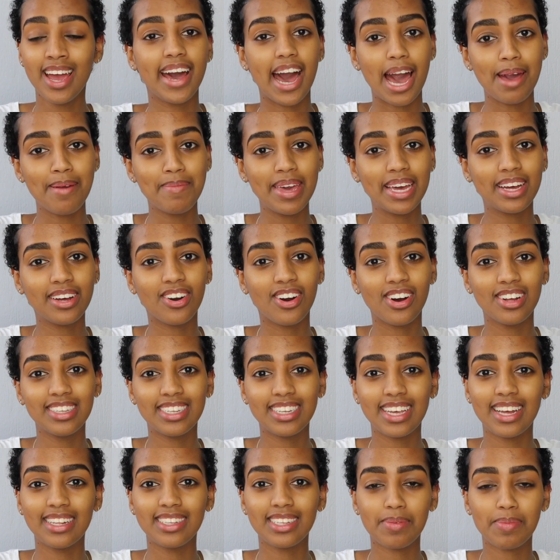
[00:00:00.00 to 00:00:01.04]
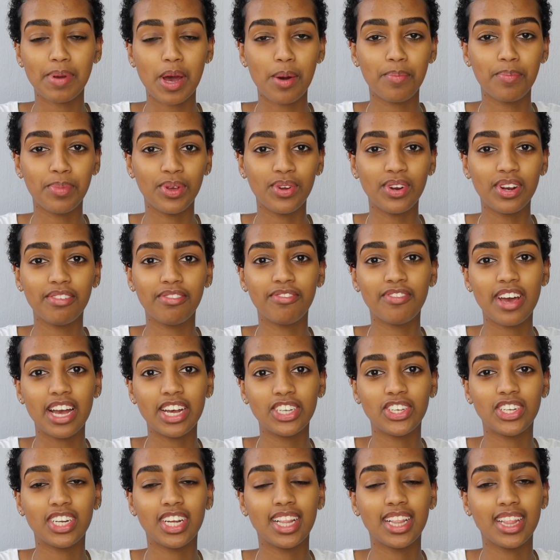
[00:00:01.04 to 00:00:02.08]
I make content about beauty,
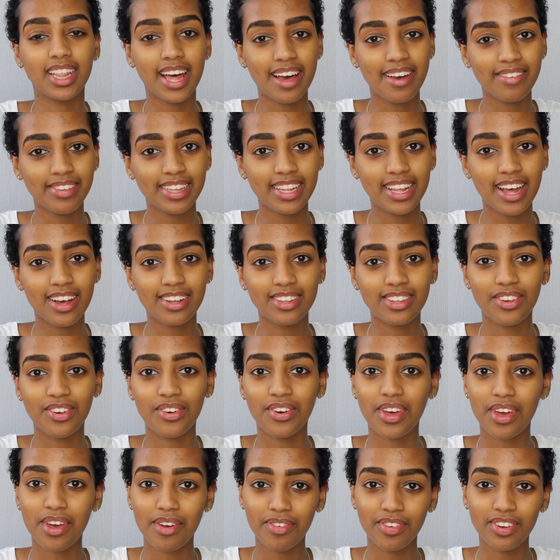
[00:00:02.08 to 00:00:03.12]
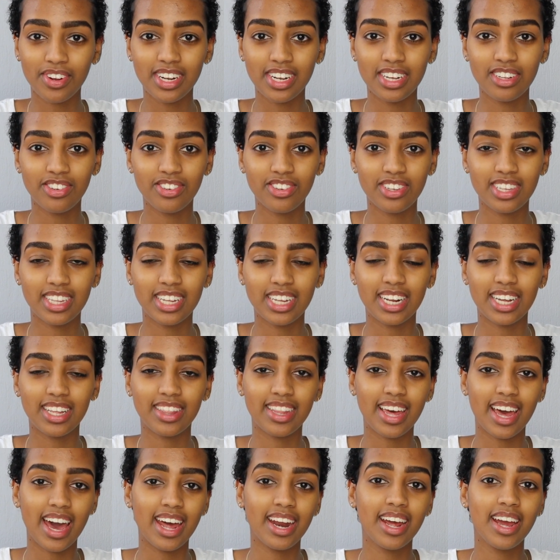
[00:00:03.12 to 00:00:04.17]
fashion, and lifestyle, so if you're interested in
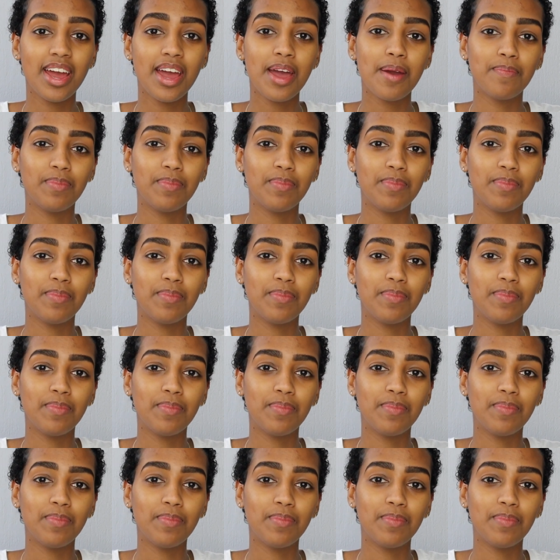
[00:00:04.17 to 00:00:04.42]
that,